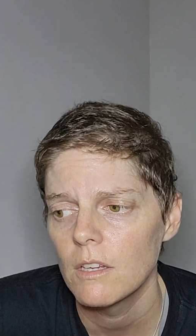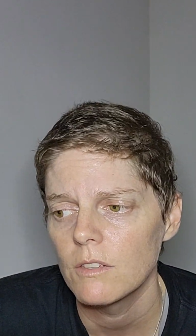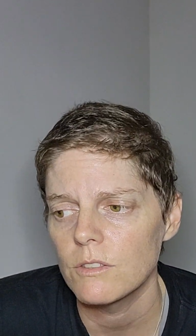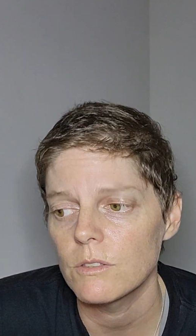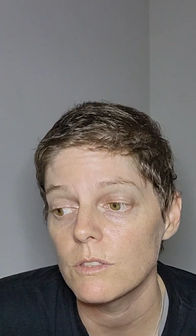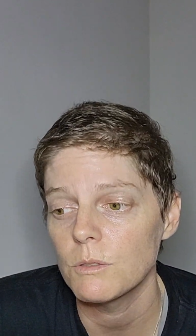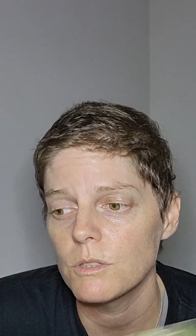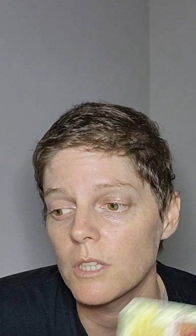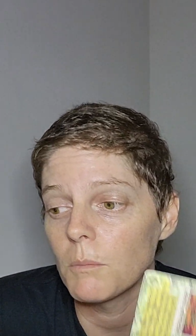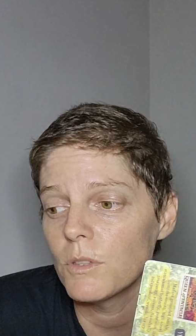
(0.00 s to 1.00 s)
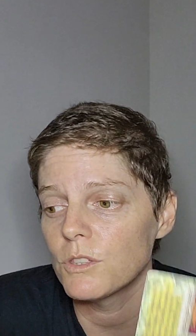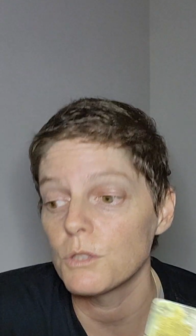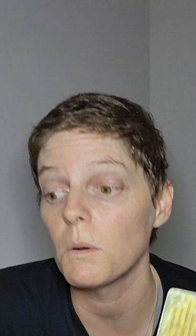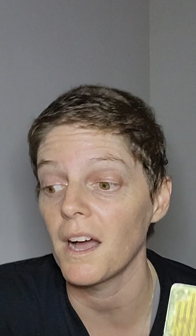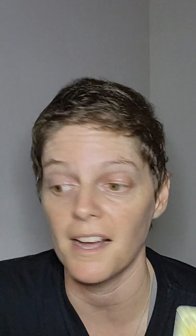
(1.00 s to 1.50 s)
So is to someone
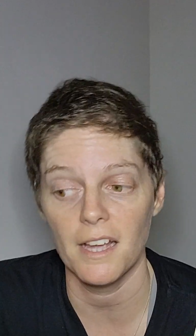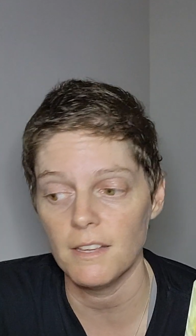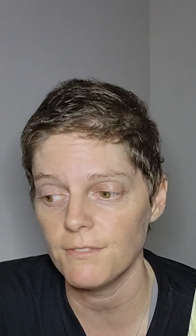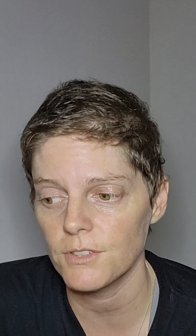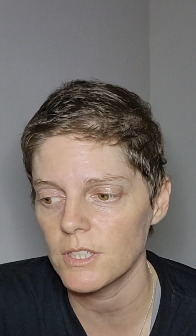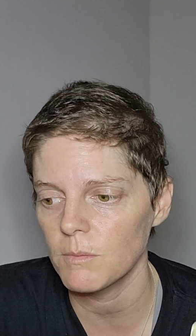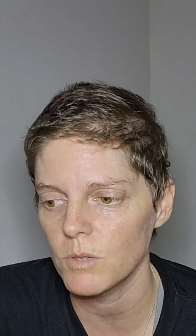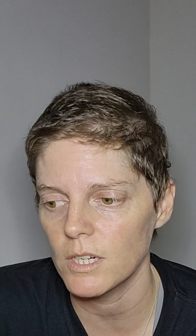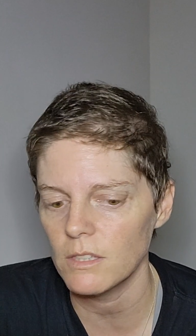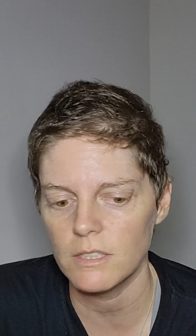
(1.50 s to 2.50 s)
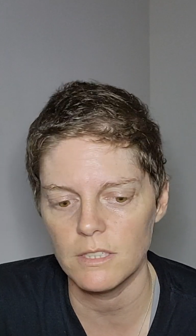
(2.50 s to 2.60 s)
too high for someone else?